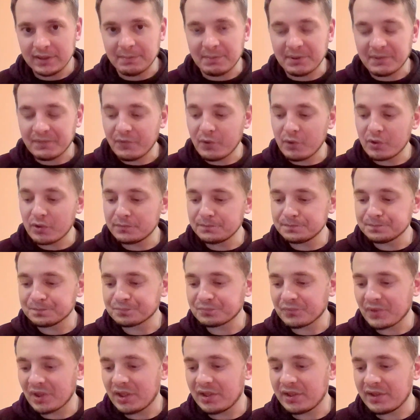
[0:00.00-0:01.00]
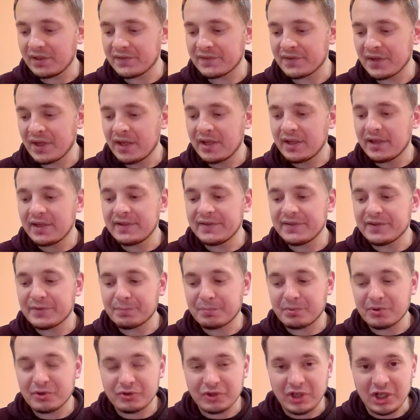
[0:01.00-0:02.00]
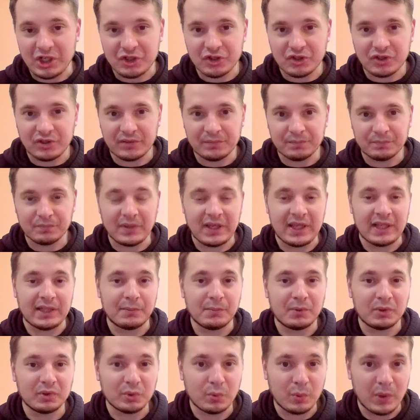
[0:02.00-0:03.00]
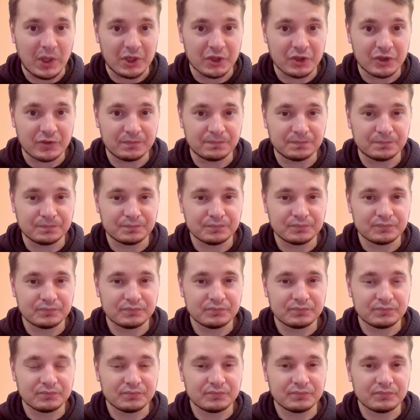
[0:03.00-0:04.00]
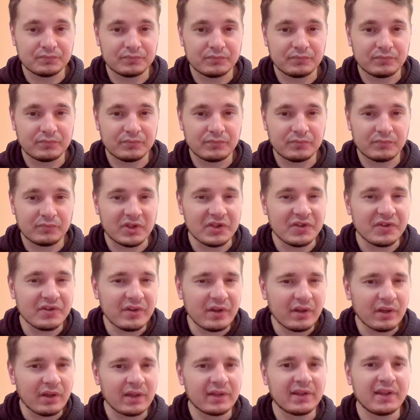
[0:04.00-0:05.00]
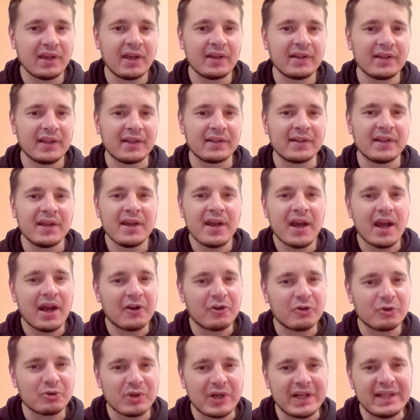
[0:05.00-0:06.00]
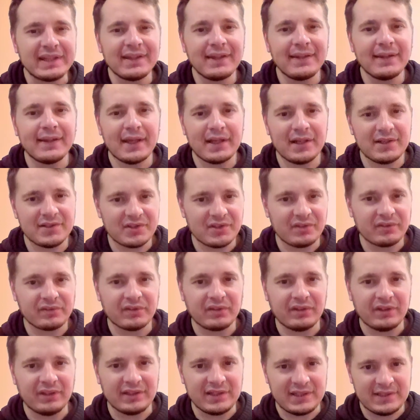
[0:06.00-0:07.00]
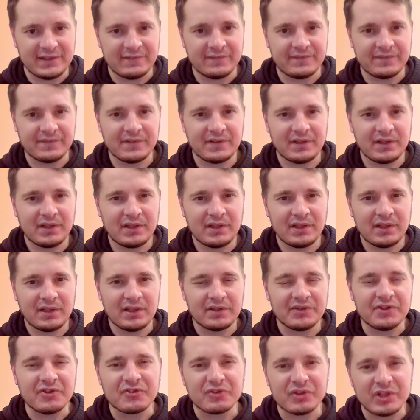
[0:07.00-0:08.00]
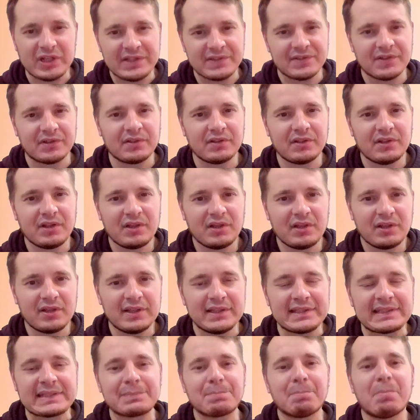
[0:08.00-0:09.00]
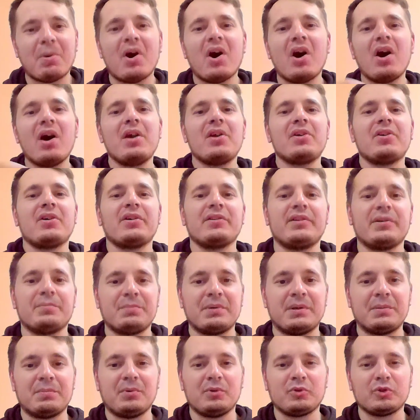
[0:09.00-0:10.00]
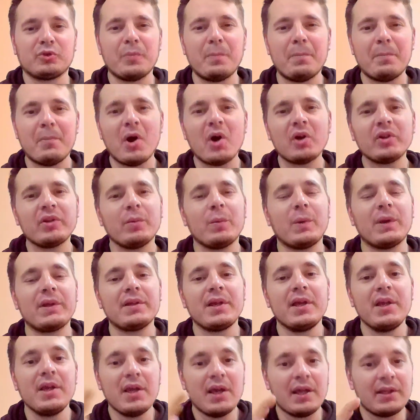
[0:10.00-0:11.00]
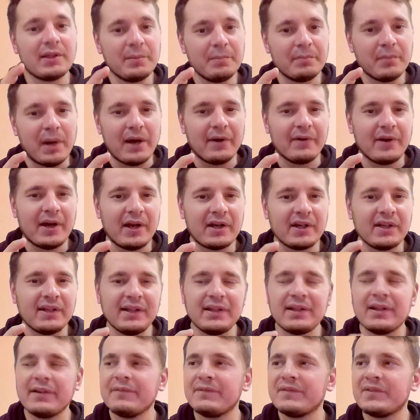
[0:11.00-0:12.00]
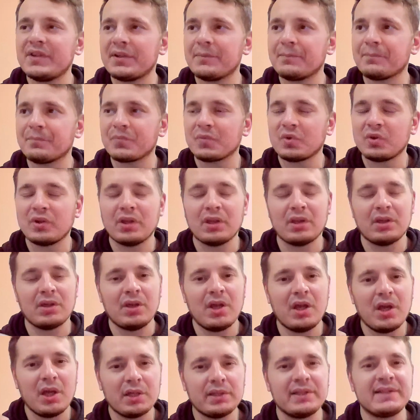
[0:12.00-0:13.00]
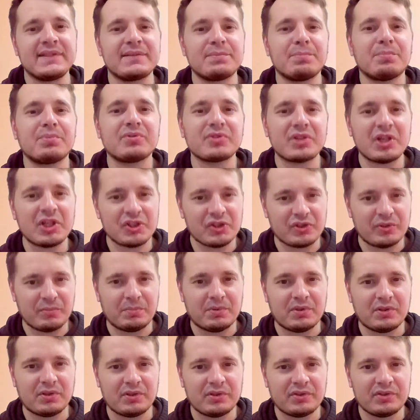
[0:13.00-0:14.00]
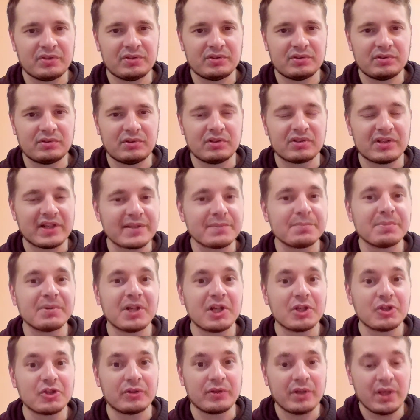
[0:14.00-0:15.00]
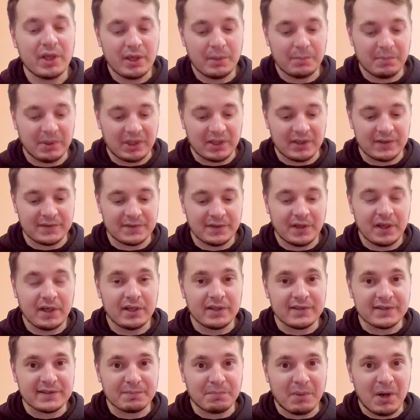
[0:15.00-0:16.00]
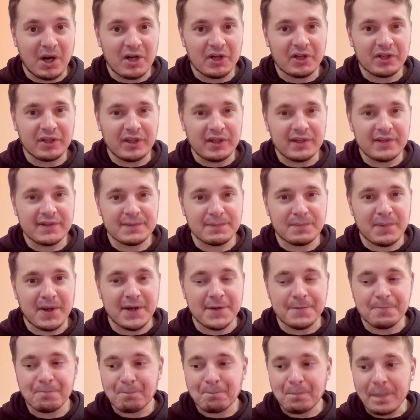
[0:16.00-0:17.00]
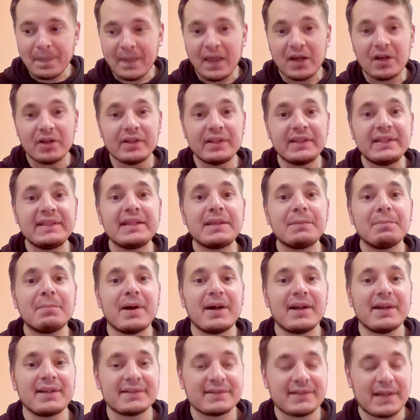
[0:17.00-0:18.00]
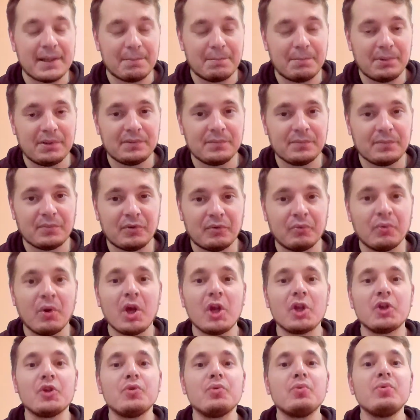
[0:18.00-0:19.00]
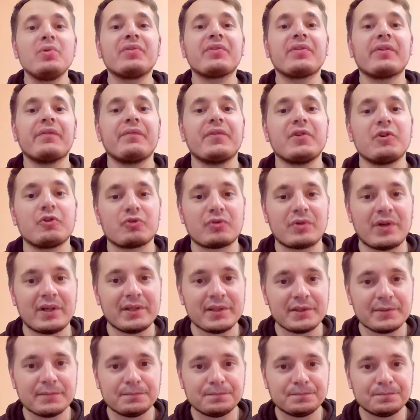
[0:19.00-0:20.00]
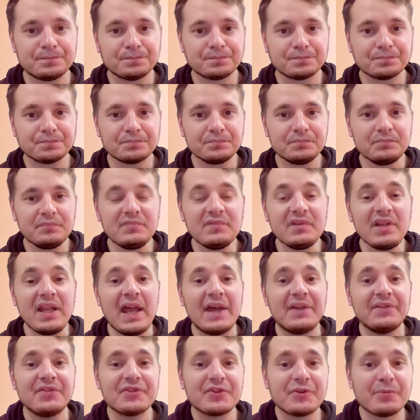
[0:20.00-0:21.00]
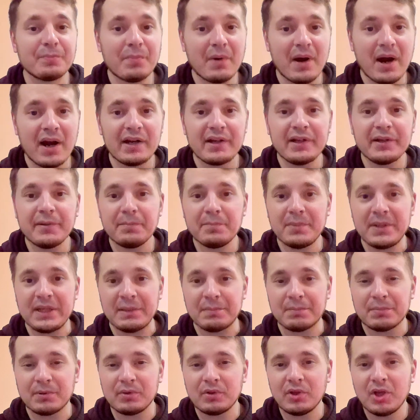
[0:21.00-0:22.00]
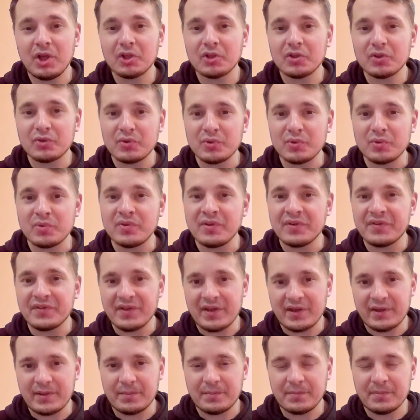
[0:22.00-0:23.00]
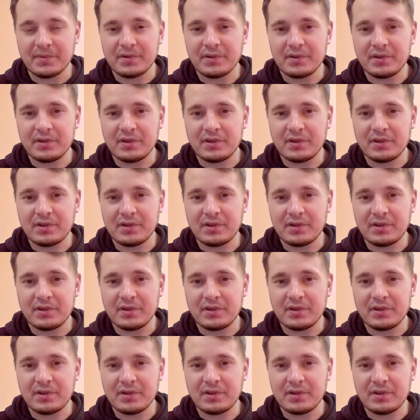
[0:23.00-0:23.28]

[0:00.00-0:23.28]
Number 4 is inspiration and motivation. This is, again, a great legacy to leave. The reason, inspire other people, to motivate. And I really love the inspiration part. Or aspiration, because inspiring is by leading by example. So doing something right and inspiring people to do the same.